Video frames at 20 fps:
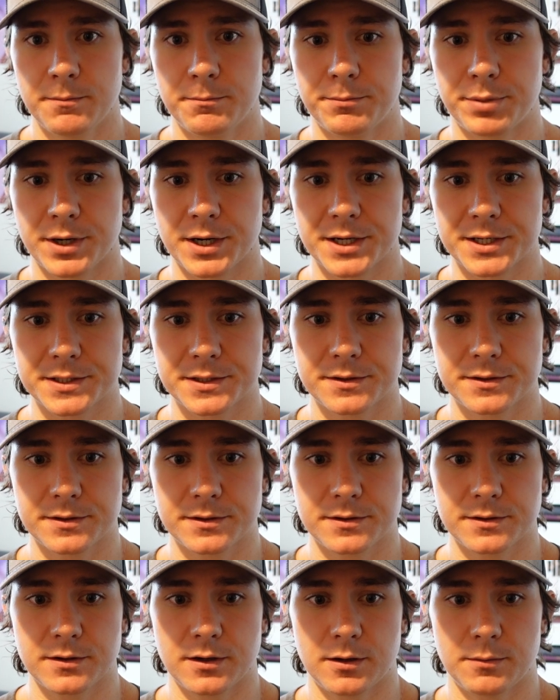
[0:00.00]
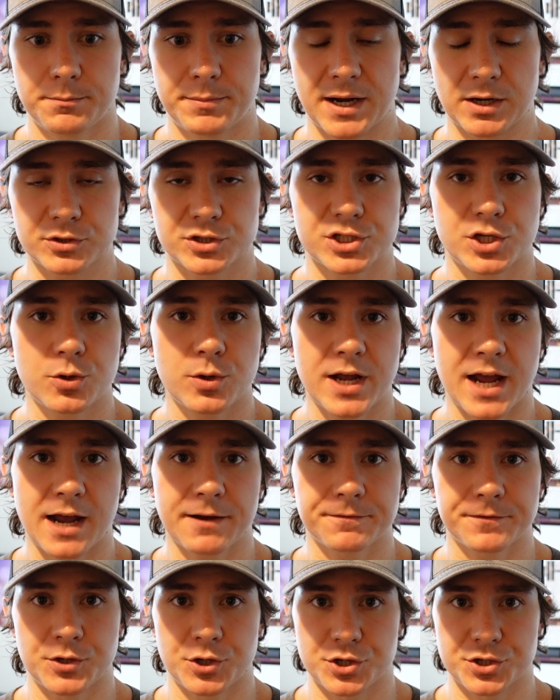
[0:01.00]
But about
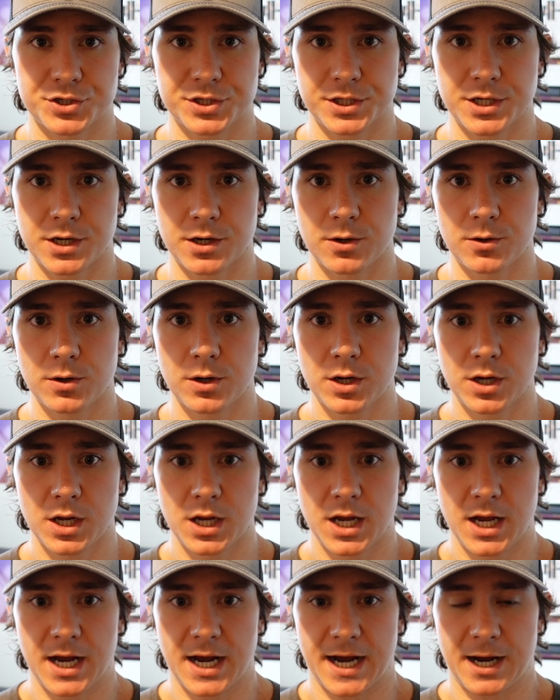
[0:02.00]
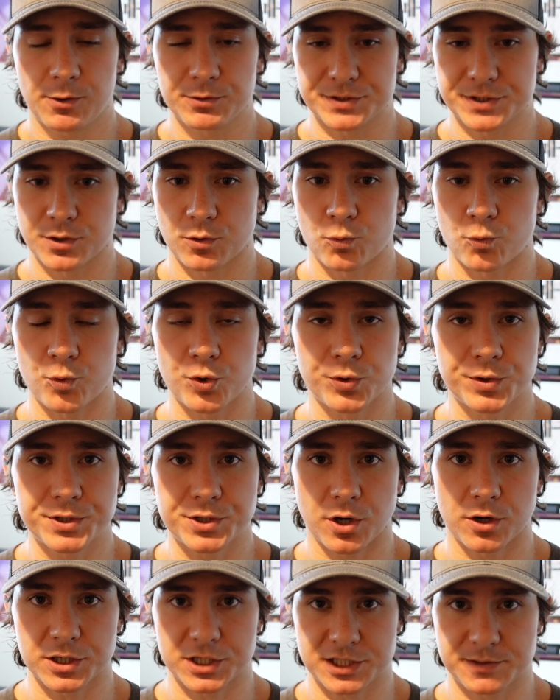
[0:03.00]
2.5 years ago, I was in a really
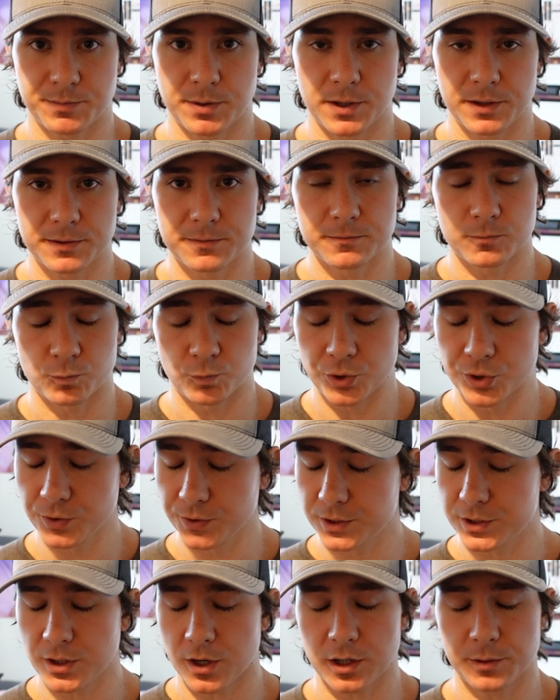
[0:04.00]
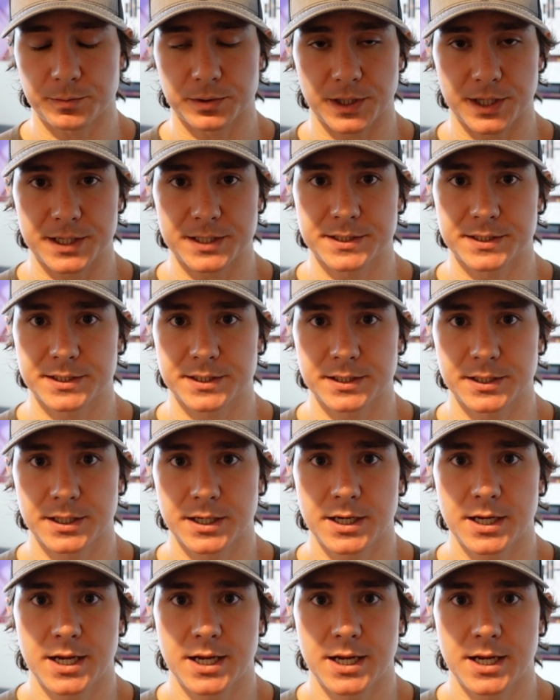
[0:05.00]
dark place,